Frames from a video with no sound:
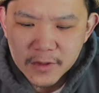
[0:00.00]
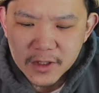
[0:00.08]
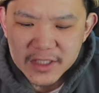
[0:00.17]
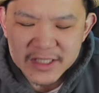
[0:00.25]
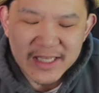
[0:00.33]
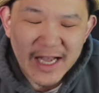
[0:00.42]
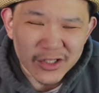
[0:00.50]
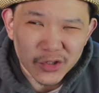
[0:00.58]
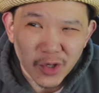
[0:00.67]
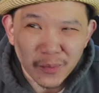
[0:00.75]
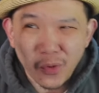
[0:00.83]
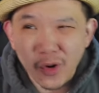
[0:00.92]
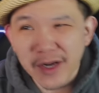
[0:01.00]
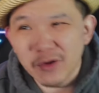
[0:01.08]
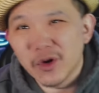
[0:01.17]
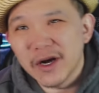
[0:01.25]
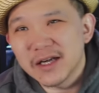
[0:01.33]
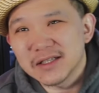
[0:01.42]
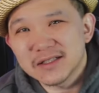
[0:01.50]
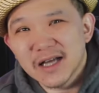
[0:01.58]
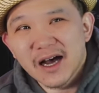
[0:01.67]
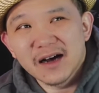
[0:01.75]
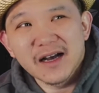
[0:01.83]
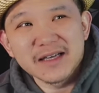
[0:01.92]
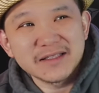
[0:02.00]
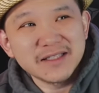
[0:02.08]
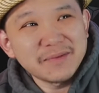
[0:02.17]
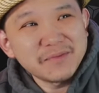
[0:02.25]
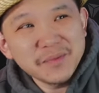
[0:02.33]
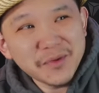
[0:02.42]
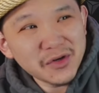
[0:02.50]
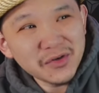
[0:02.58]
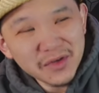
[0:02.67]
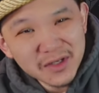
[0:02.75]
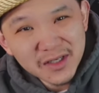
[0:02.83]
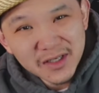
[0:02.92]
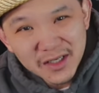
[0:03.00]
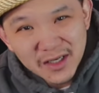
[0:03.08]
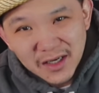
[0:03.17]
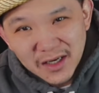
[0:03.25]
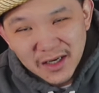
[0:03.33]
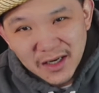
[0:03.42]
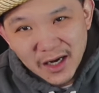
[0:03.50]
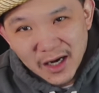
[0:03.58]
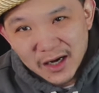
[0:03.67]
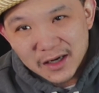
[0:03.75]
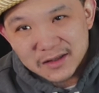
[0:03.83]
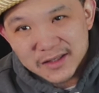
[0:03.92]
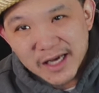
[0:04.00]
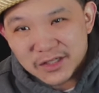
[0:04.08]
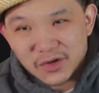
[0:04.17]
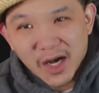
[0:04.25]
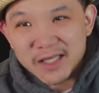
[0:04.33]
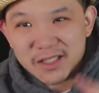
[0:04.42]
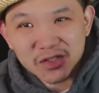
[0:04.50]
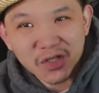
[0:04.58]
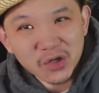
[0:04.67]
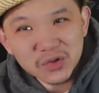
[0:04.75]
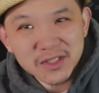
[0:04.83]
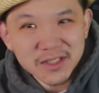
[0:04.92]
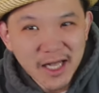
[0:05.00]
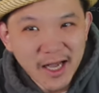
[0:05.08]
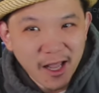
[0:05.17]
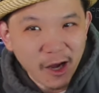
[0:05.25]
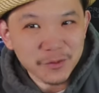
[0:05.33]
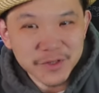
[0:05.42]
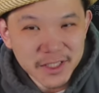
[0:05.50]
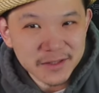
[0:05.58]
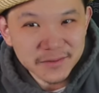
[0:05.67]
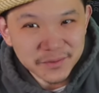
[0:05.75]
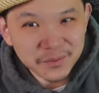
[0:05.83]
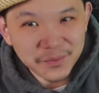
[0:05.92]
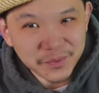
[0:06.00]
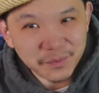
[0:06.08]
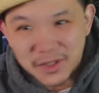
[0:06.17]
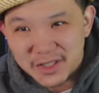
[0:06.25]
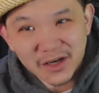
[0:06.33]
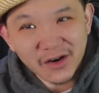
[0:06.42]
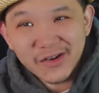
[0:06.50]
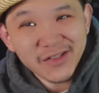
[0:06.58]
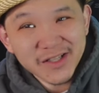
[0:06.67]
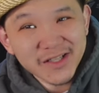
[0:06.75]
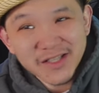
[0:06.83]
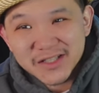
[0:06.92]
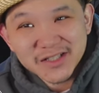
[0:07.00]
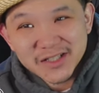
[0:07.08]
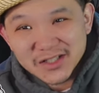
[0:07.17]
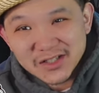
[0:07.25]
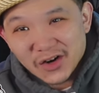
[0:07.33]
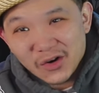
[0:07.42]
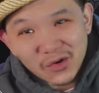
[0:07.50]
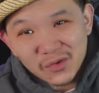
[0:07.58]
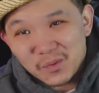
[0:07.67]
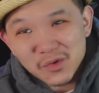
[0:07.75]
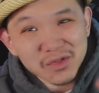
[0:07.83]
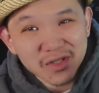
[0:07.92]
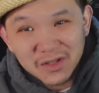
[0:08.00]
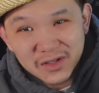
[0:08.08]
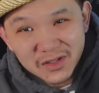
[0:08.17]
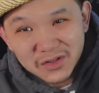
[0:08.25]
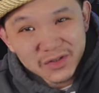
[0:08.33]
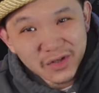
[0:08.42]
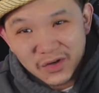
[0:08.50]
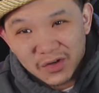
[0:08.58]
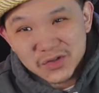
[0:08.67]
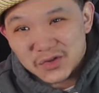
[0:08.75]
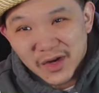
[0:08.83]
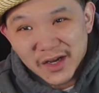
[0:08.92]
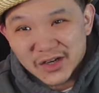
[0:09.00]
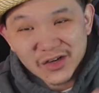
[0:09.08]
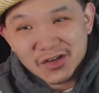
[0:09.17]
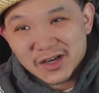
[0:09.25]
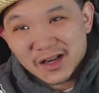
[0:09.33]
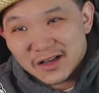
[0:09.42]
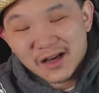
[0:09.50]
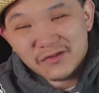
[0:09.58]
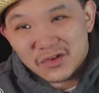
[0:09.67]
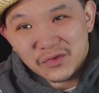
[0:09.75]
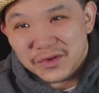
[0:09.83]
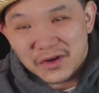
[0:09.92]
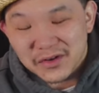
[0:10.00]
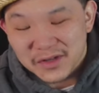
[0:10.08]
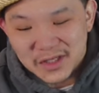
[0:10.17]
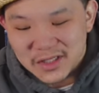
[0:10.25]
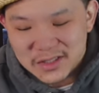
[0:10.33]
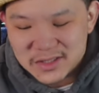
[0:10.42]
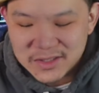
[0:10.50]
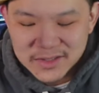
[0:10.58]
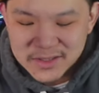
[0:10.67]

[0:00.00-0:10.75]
It's not to a point where it's unacceptable thanks to other notes that helps it. But the earthiness is almost close to a Gurkha level of earthiness.